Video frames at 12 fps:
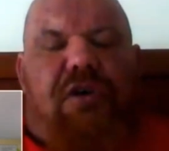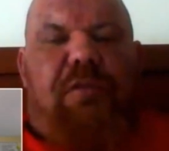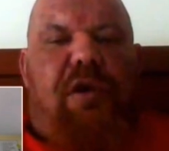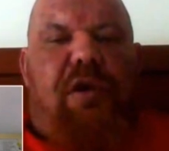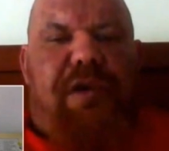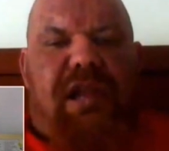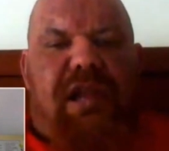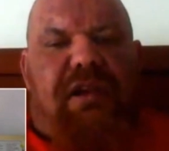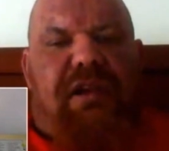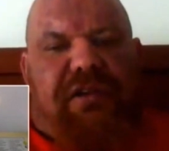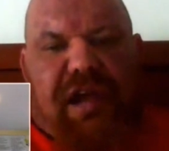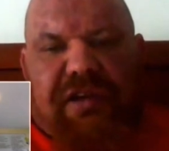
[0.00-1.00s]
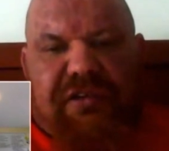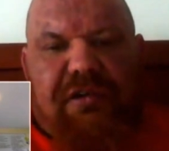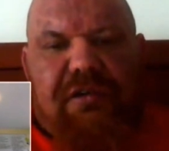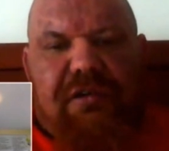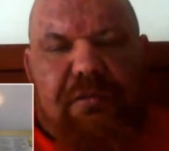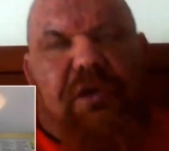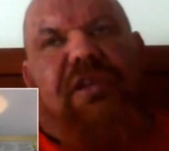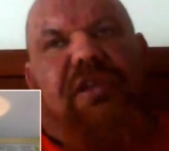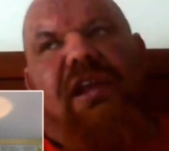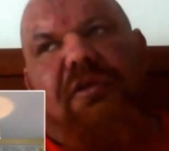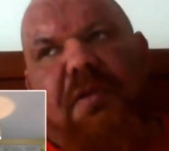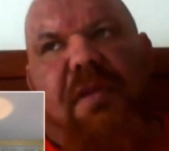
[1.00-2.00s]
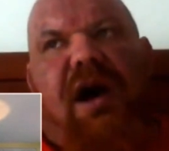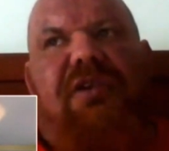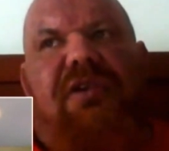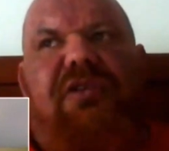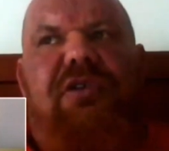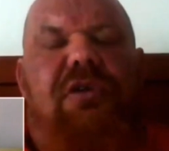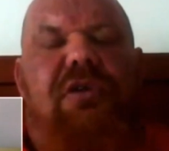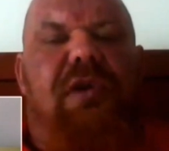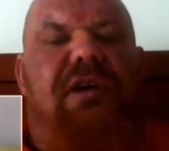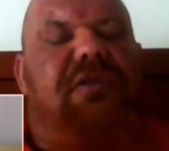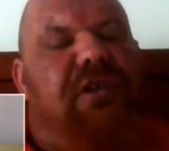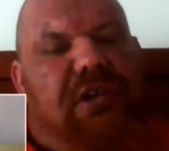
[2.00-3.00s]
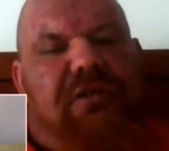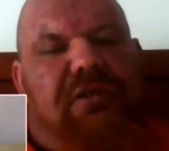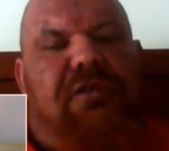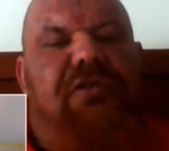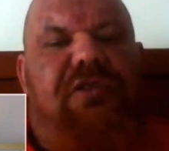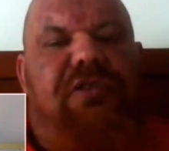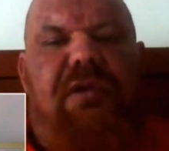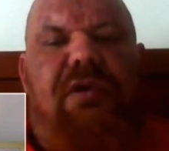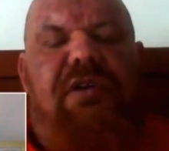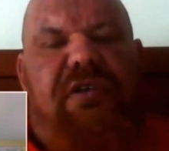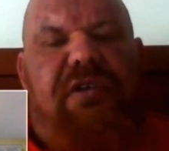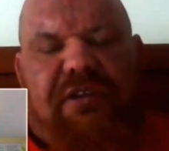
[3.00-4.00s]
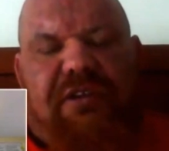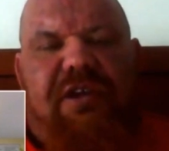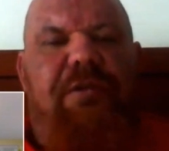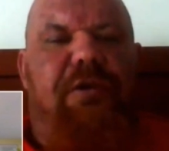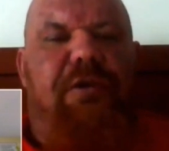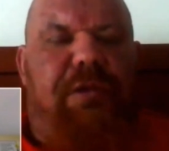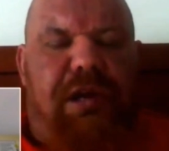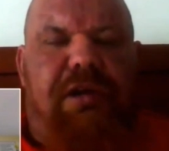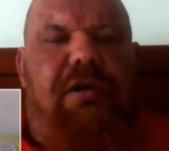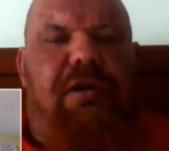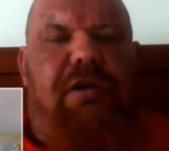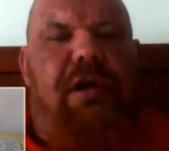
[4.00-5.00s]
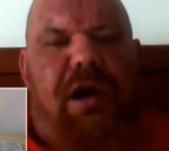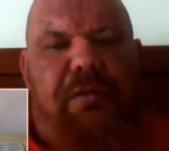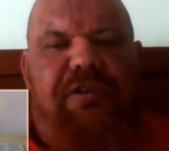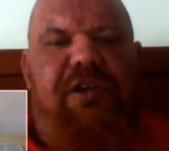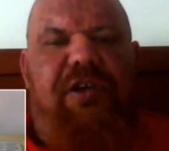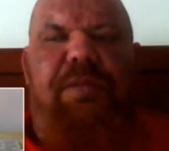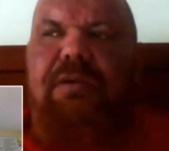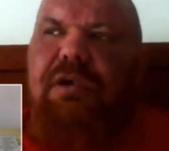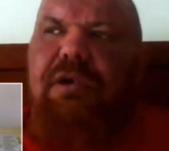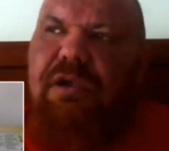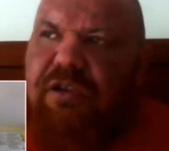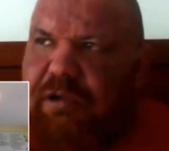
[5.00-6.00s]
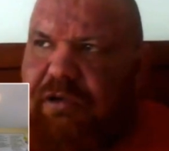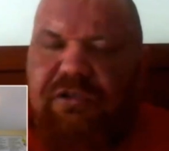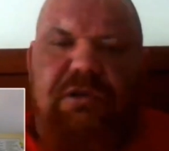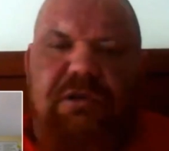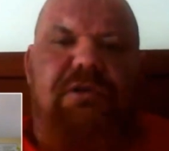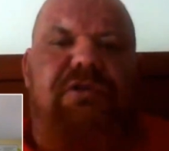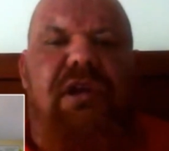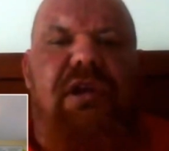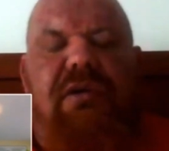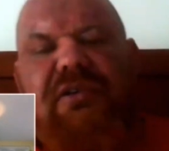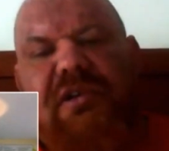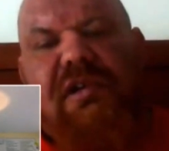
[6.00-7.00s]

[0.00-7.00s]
hormone palate test? But then it will be marked on your record that you use steroids, and next time you break your arm, the GP will go, that's because you use steroids.